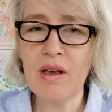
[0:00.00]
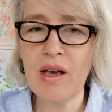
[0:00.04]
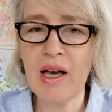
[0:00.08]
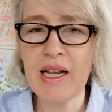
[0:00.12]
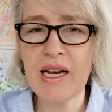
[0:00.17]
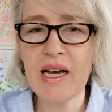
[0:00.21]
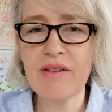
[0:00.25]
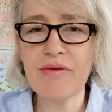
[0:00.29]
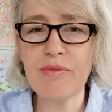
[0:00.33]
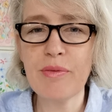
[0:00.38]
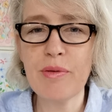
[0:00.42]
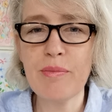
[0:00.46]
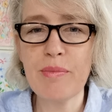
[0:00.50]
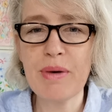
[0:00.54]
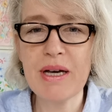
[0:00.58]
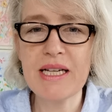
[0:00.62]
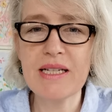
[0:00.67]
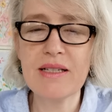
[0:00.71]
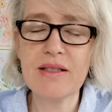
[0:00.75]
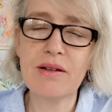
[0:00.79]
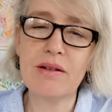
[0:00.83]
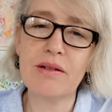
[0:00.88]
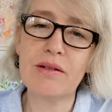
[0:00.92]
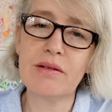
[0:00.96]
and I've been
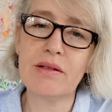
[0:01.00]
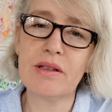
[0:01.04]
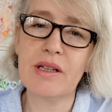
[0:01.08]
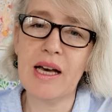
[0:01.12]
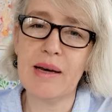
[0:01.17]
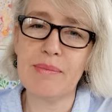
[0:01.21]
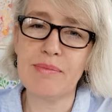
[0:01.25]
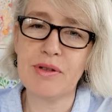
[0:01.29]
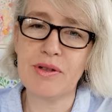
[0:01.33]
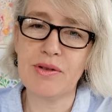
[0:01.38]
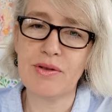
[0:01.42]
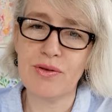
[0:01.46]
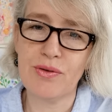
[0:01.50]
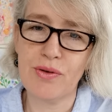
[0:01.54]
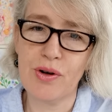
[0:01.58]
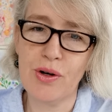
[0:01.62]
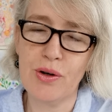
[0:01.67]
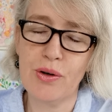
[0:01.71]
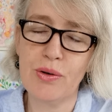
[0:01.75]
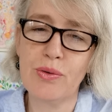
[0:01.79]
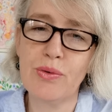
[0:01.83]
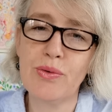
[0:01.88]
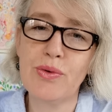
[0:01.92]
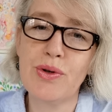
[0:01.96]
based on Captain's
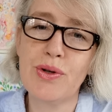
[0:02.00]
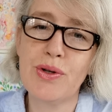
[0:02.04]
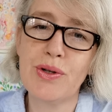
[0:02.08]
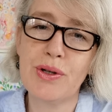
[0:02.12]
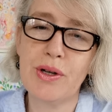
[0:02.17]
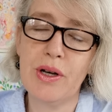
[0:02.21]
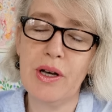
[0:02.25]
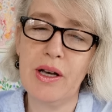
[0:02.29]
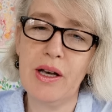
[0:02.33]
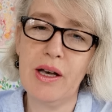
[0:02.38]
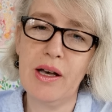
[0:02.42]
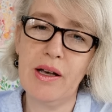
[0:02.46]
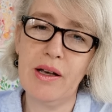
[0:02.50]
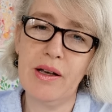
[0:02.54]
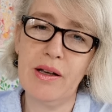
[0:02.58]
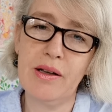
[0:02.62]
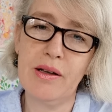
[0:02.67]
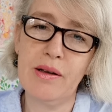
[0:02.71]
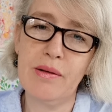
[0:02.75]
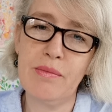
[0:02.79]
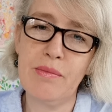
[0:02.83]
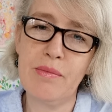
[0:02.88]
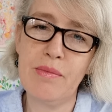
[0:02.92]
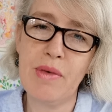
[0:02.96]
Road
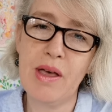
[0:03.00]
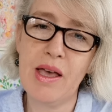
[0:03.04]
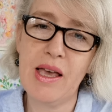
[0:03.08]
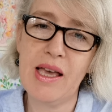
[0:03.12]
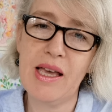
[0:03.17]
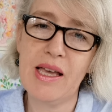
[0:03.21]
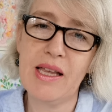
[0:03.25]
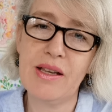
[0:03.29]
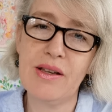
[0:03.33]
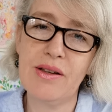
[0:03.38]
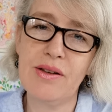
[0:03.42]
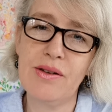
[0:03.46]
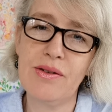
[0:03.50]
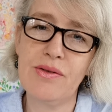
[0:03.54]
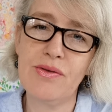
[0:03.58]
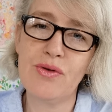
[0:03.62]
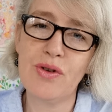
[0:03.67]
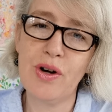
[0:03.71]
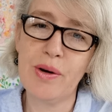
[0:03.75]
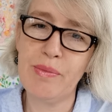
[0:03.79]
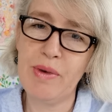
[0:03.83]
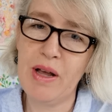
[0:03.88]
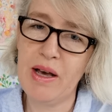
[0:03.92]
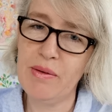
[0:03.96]
in
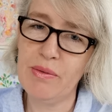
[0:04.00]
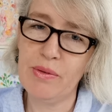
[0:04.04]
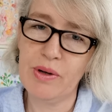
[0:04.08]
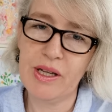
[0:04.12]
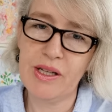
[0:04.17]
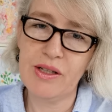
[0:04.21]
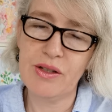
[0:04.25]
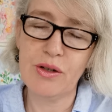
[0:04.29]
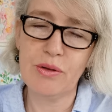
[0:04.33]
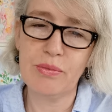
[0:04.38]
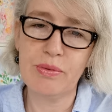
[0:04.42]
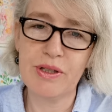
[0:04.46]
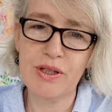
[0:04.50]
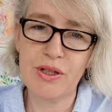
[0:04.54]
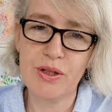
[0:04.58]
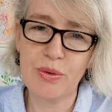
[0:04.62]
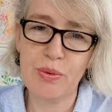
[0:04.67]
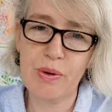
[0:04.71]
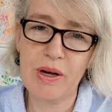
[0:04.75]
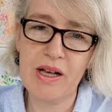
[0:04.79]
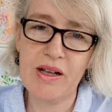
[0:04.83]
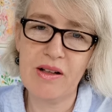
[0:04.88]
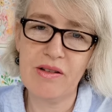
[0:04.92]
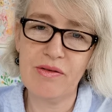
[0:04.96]
Drimnagh in Dublin
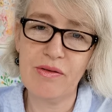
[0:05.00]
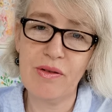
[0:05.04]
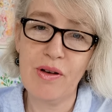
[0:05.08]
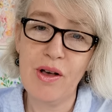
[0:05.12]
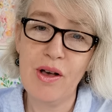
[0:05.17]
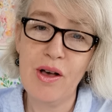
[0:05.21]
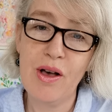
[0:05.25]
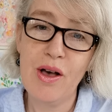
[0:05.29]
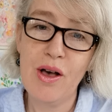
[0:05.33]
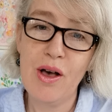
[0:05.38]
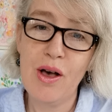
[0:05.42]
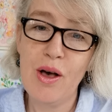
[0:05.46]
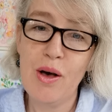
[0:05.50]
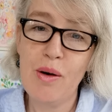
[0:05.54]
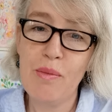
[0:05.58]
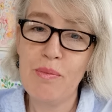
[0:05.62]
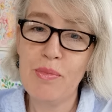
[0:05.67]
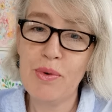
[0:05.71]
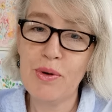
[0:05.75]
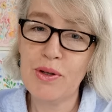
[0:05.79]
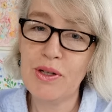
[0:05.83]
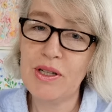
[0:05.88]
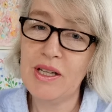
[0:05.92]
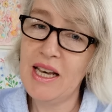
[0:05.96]
12.
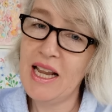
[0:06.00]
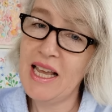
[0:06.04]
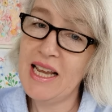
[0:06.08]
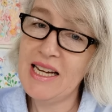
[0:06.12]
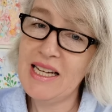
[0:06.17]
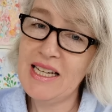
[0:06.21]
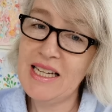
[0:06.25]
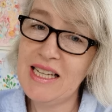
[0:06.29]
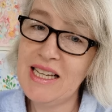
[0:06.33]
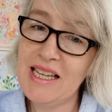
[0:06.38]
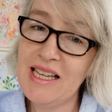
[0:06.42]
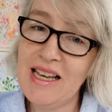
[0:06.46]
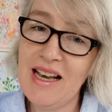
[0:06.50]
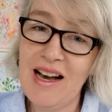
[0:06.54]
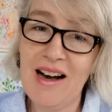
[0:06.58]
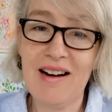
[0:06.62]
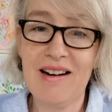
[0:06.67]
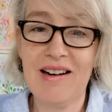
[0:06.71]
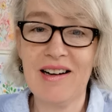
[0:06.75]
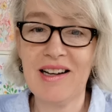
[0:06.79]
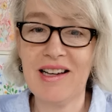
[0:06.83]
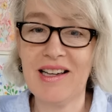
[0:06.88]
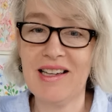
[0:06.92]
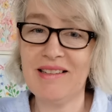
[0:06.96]
But lately,
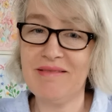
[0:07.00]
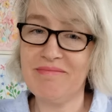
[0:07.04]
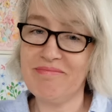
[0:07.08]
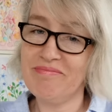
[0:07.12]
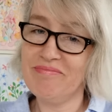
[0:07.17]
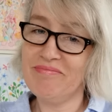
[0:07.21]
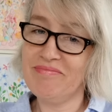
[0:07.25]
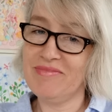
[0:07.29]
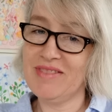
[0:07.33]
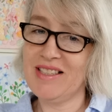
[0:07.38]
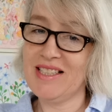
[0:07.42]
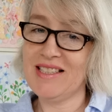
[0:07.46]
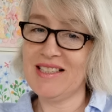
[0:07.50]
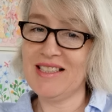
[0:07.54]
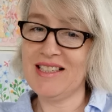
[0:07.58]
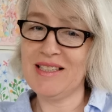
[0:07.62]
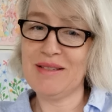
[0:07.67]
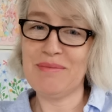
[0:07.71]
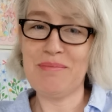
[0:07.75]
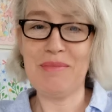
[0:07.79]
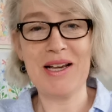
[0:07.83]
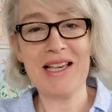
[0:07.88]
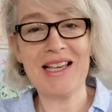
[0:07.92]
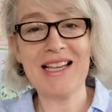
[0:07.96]
this
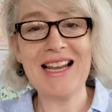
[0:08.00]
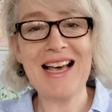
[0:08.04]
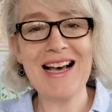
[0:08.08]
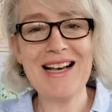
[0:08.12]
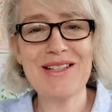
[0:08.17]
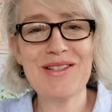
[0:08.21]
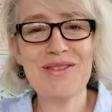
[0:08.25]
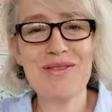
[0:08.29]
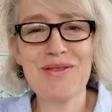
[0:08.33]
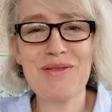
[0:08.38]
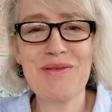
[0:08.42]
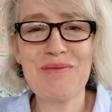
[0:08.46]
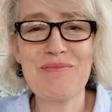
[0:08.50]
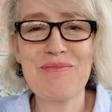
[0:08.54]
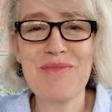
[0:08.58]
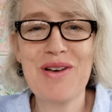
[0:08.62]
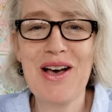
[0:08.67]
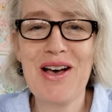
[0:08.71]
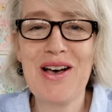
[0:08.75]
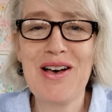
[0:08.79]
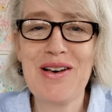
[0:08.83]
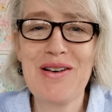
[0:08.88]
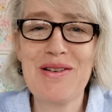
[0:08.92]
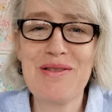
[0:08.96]
is my classroom.
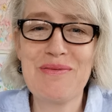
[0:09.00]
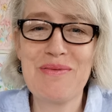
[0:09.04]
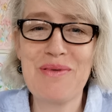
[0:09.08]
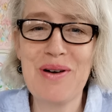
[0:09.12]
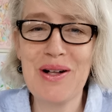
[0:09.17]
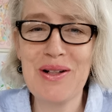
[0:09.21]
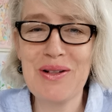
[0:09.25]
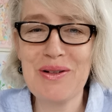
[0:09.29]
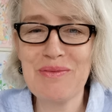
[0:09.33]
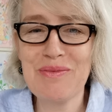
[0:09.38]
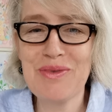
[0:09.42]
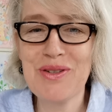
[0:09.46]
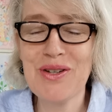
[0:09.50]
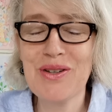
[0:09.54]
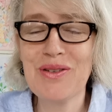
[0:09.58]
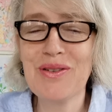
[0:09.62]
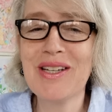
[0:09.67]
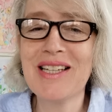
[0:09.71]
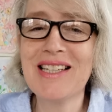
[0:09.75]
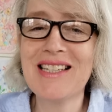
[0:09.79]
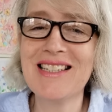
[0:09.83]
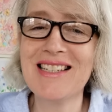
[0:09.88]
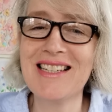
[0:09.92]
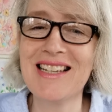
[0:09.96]
Welcome to
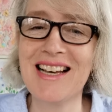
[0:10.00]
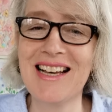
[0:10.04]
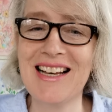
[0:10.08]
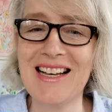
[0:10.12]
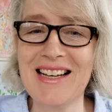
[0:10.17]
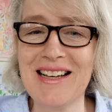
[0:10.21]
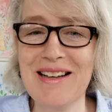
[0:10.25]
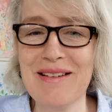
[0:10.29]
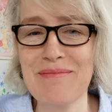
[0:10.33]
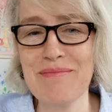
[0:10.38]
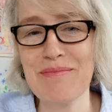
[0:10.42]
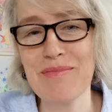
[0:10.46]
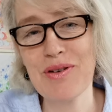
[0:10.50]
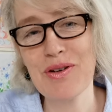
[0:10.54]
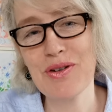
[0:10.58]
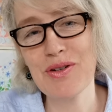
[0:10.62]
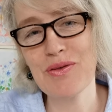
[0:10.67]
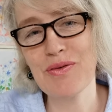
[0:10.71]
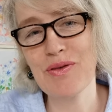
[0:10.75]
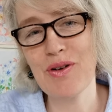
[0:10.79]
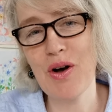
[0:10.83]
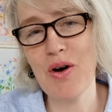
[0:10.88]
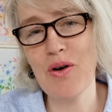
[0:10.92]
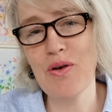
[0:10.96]
it. Because
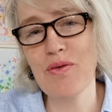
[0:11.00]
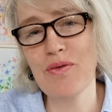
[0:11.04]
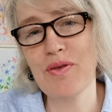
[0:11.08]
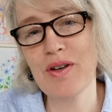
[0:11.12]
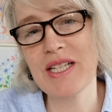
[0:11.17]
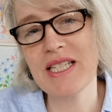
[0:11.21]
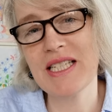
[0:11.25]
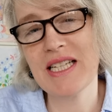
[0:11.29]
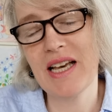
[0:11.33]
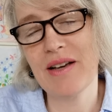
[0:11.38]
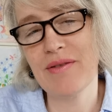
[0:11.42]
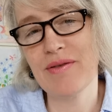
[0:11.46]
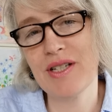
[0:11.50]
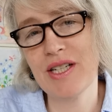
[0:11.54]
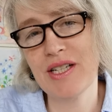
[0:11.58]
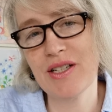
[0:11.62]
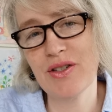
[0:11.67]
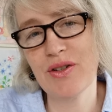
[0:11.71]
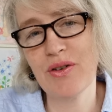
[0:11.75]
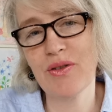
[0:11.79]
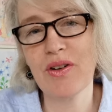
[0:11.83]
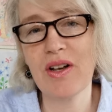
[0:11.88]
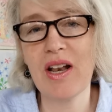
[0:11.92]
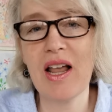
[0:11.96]
of COVID, everything
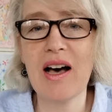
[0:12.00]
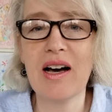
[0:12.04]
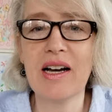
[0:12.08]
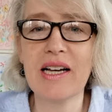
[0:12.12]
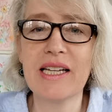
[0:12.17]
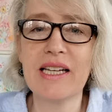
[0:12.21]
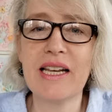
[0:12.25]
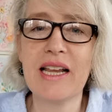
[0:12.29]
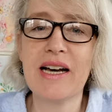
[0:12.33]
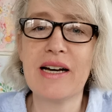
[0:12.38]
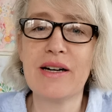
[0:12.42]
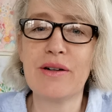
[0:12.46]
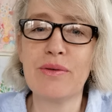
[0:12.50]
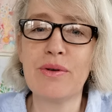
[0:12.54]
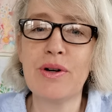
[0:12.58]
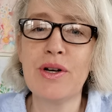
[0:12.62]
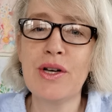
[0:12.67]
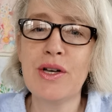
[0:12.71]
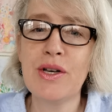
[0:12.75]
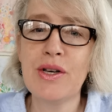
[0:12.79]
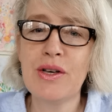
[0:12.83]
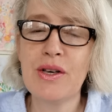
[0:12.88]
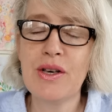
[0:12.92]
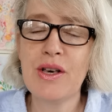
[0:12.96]
is online now.
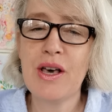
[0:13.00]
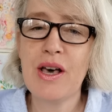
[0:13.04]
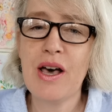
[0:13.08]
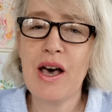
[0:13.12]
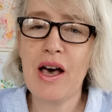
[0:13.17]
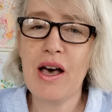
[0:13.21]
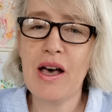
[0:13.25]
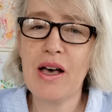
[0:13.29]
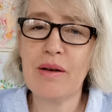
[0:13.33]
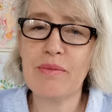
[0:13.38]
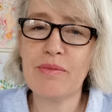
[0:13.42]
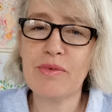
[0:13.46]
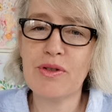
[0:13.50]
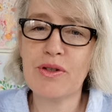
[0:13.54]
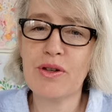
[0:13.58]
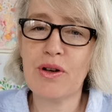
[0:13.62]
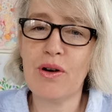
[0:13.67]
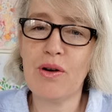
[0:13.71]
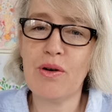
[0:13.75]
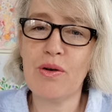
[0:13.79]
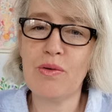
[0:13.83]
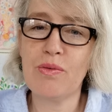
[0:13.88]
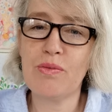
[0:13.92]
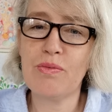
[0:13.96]

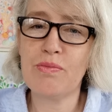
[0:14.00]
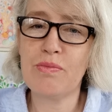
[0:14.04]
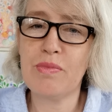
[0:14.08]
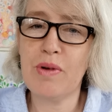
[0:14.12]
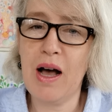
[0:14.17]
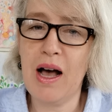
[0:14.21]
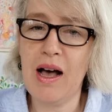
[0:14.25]
So